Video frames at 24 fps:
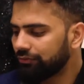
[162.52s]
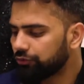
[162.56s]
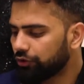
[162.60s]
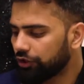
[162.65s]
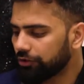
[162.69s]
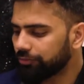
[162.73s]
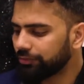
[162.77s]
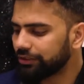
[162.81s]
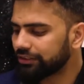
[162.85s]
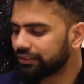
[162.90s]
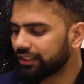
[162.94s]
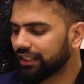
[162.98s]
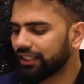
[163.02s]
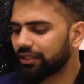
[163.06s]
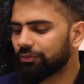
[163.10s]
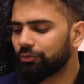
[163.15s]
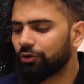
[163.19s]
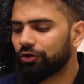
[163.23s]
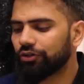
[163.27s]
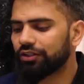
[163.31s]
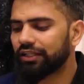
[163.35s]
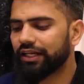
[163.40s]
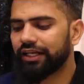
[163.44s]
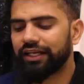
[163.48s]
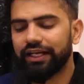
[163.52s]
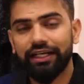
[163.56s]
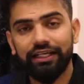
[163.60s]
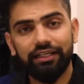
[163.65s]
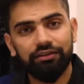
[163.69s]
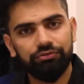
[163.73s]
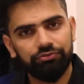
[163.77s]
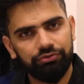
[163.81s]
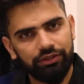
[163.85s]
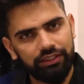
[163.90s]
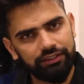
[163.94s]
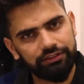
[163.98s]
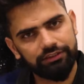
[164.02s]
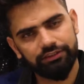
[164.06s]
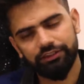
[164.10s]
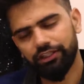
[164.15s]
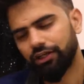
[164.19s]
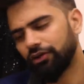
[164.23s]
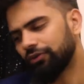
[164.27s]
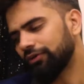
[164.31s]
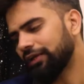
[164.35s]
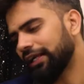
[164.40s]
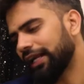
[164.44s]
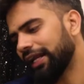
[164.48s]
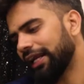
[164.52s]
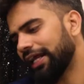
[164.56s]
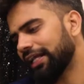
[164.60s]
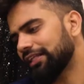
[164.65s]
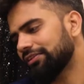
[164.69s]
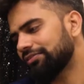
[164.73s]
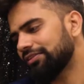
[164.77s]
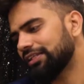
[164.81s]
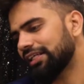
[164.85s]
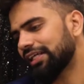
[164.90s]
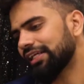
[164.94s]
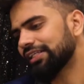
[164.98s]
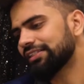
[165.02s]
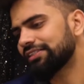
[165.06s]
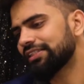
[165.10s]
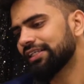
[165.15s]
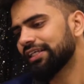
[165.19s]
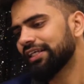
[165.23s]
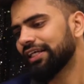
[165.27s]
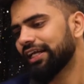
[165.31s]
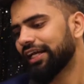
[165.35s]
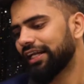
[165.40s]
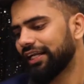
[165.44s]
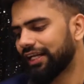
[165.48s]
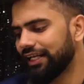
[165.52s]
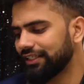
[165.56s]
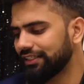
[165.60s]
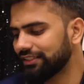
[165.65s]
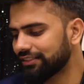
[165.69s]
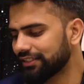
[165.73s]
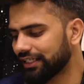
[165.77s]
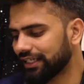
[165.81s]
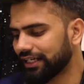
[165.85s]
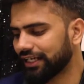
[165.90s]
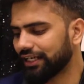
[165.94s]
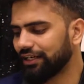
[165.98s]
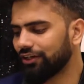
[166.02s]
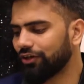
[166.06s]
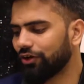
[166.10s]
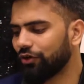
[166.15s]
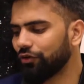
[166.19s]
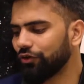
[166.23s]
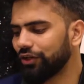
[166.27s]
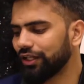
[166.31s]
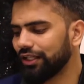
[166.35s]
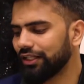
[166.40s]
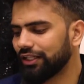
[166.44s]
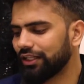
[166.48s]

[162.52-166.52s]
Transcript: information about the NID first round and as well as NID second round,